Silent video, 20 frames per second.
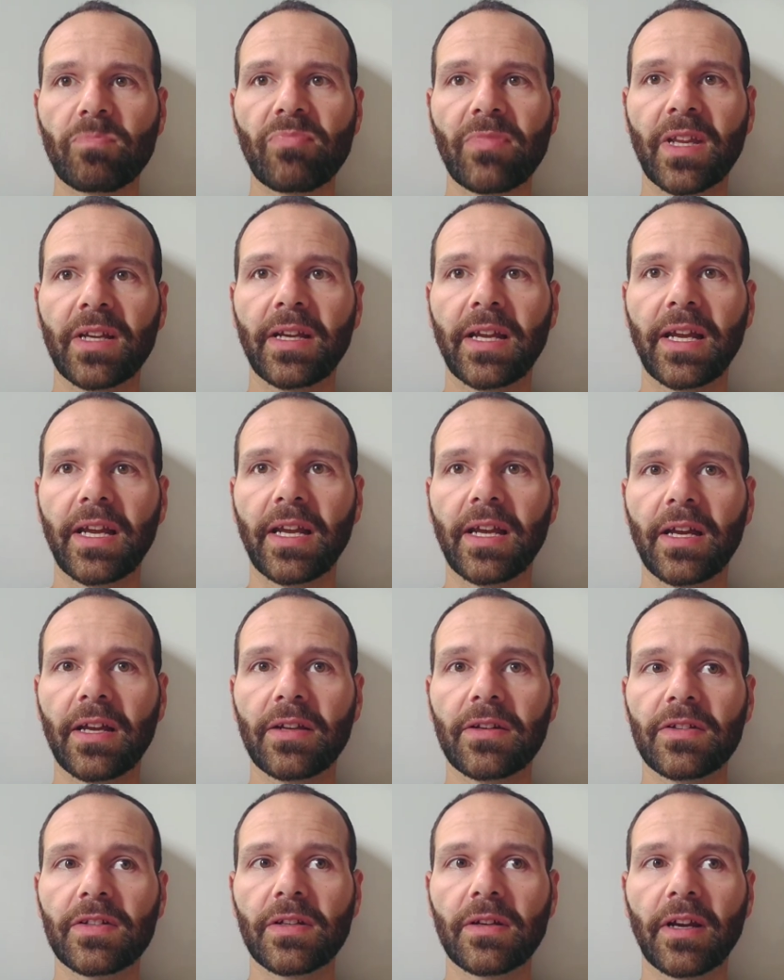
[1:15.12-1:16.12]

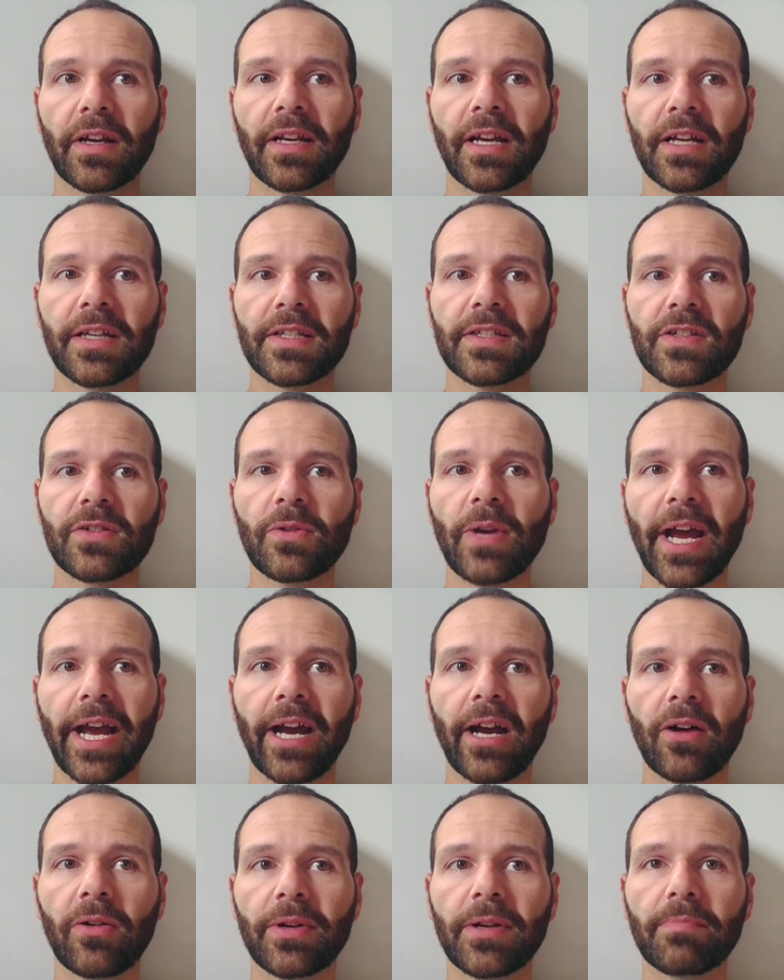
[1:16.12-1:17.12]
And I got into
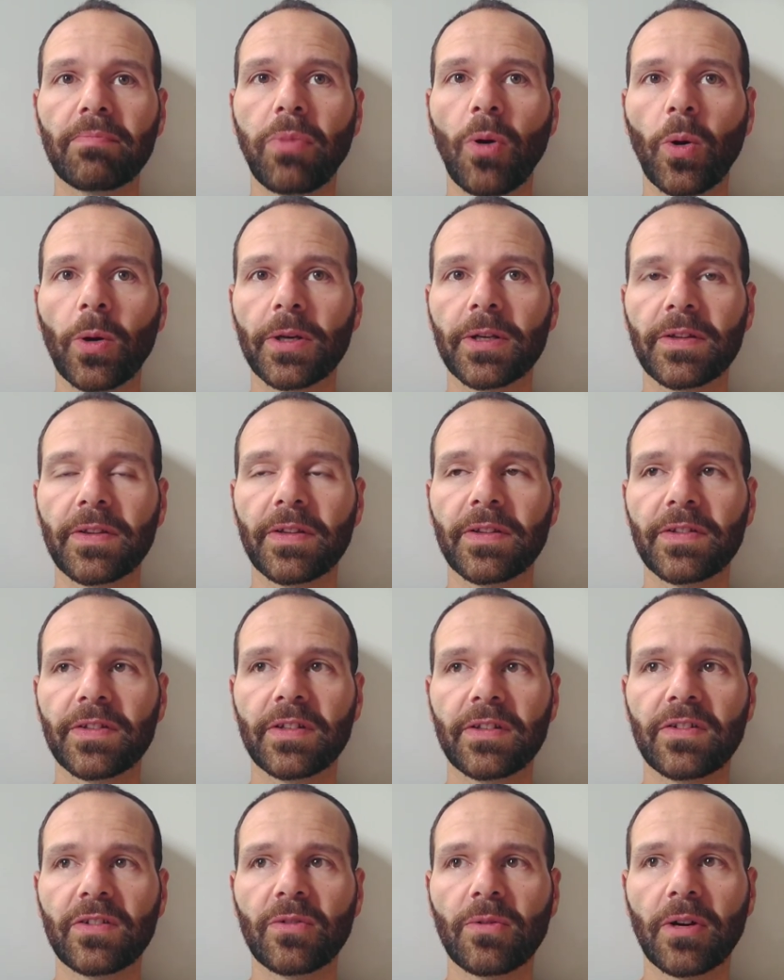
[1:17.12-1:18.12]
how important this
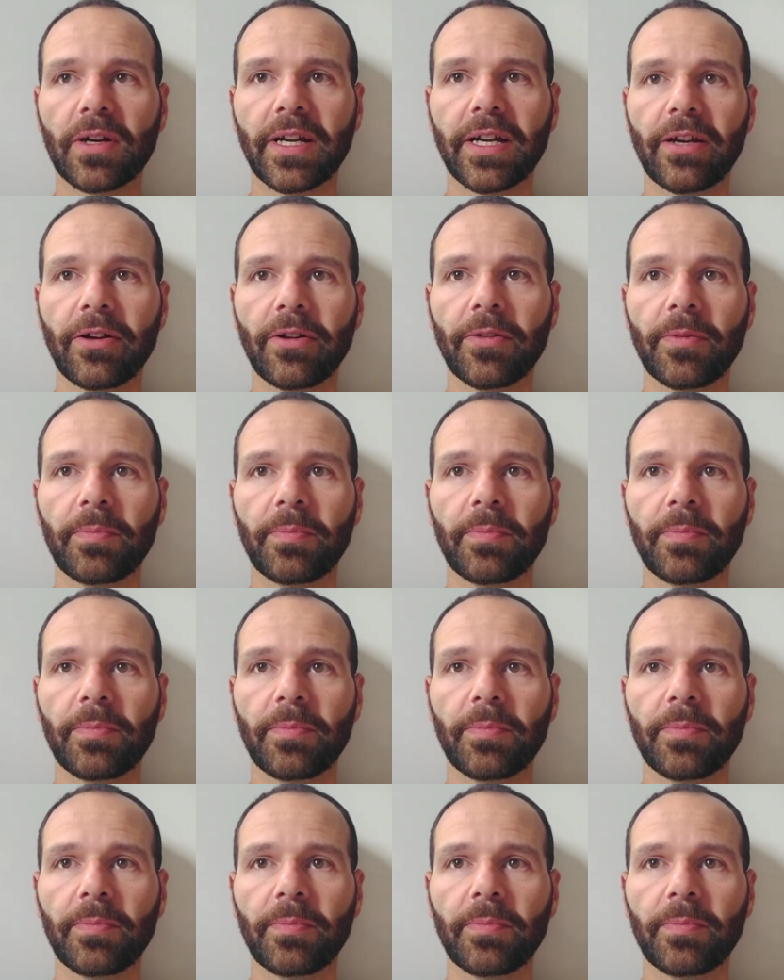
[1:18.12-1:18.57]
is to our health,